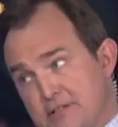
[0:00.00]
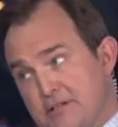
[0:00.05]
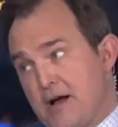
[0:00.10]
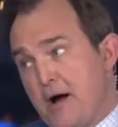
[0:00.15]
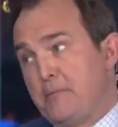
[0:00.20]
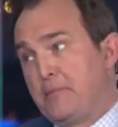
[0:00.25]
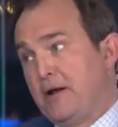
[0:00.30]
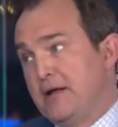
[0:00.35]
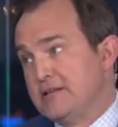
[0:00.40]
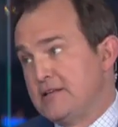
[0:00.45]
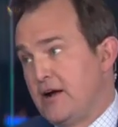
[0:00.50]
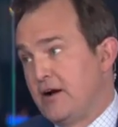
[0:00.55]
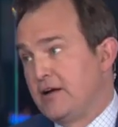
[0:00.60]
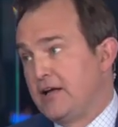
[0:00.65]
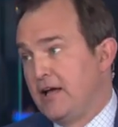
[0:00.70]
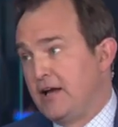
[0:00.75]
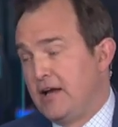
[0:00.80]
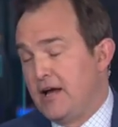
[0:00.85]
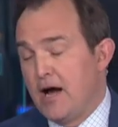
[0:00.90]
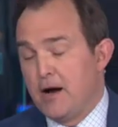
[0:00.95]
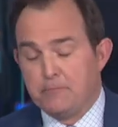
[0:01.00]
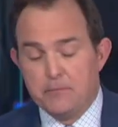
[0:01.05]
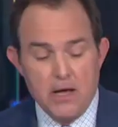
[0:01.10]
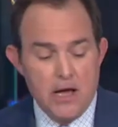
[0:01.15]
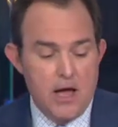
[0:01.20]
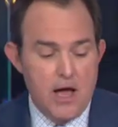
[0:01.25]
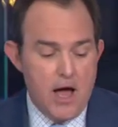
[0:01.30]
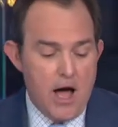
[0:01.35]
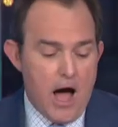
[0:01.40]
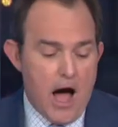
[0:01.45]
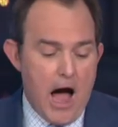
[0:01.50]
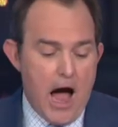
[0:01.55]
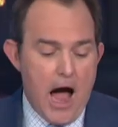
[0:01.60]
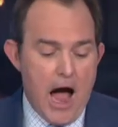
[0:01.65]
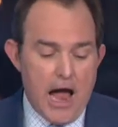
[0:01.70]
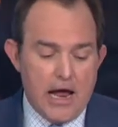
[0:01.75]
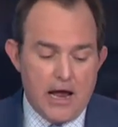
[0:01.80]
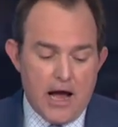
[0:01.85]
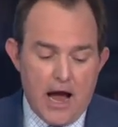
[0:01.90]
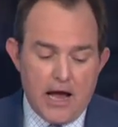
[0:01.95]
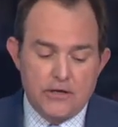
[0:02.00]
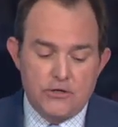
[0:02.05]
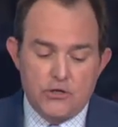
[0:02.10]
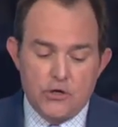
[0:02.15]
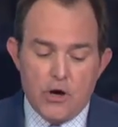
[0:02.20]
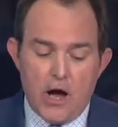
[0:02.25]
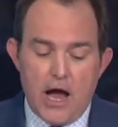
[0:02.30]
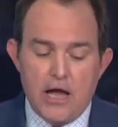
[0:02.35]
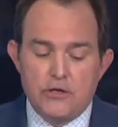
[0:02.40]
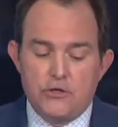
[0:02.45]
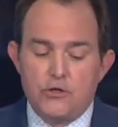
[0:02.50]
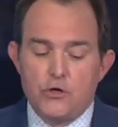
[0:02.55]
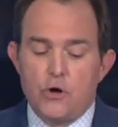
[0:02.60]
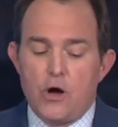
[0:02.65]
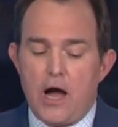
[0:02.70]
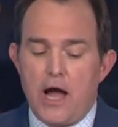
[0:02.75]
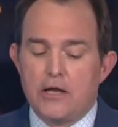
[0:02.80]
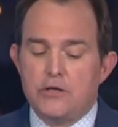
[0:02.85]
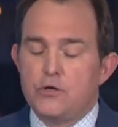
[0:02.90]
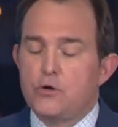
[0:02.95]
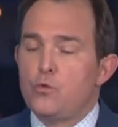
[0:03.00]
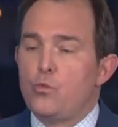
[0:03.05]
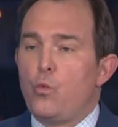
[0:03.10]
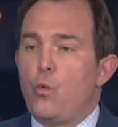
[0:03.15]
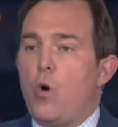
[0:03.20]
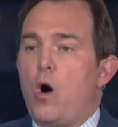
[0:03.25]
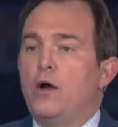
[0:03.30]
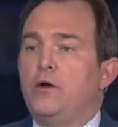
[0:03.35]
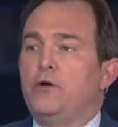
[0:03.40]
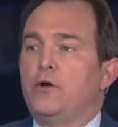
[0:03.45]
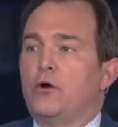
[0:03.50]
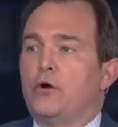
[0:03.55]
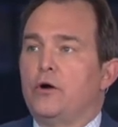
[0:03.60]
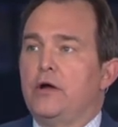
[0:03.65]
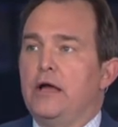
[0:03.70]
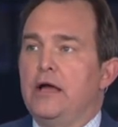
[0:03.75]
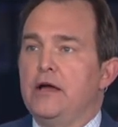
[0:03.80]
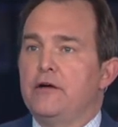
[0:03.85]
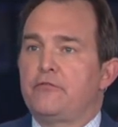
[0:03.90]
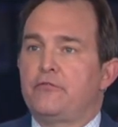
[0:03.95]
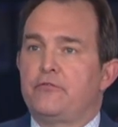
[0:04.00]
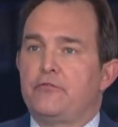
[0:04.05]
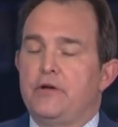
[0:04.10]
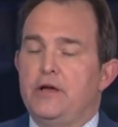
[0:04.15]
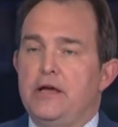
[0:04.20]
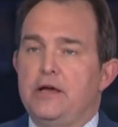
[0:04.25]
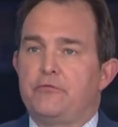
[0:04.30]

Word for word: companies there, giddy up. Great companies. I do wonder if